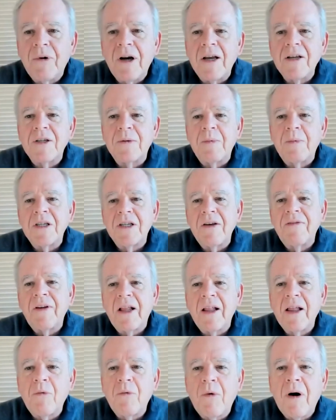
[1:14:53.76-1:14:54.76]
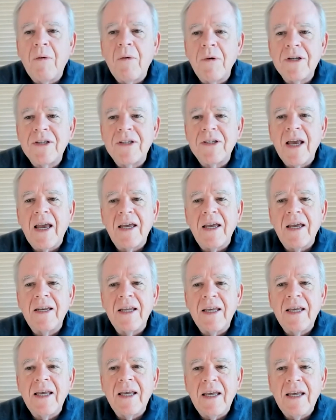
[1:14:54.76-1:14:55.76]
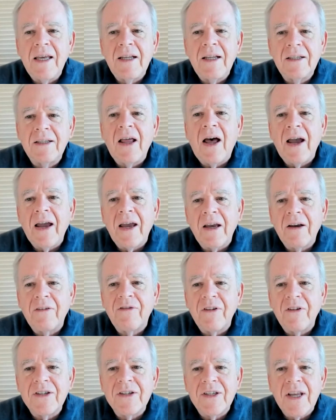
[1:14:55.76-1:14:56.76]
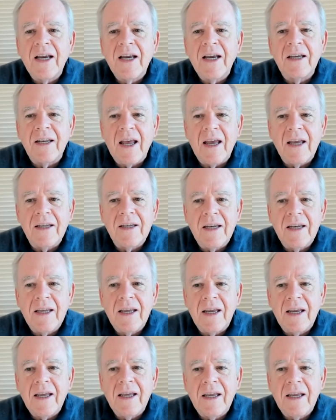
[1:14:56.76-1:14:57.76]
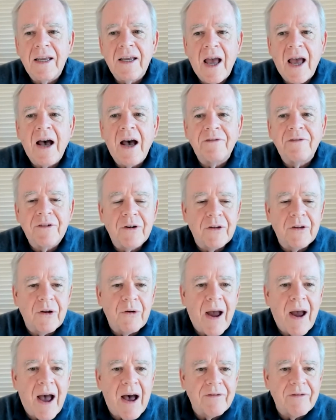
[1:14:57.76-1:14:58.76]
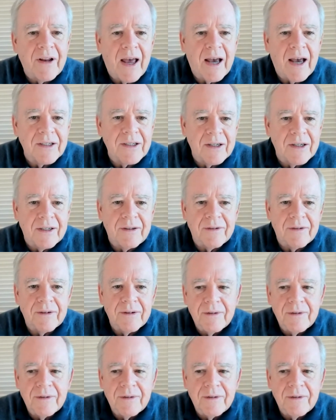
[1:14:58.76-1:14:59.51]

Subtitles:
was specifically, what was the NDE like for the second NDE after the raft accident?